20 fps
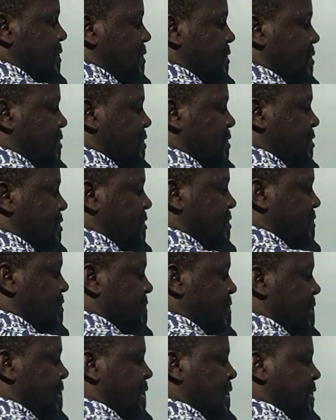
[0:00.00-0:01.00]
This is
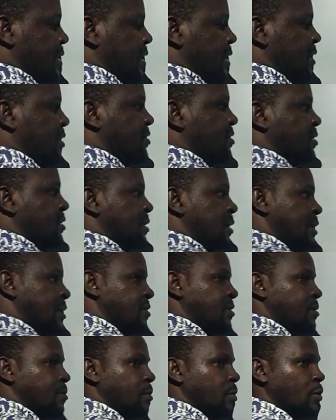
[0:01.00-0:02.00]
10, 18.
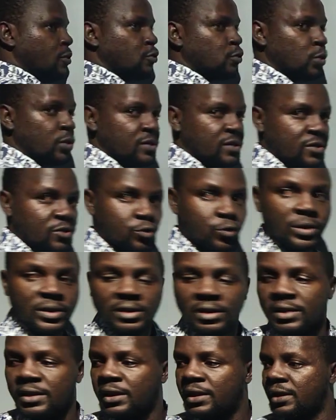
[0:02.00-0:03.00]
18 plus what is
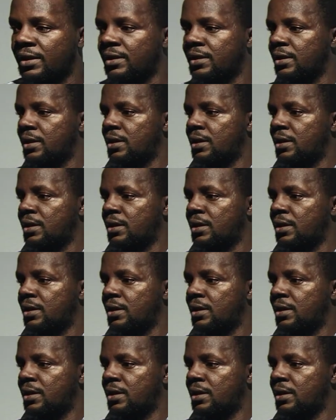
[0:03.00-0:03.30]
23?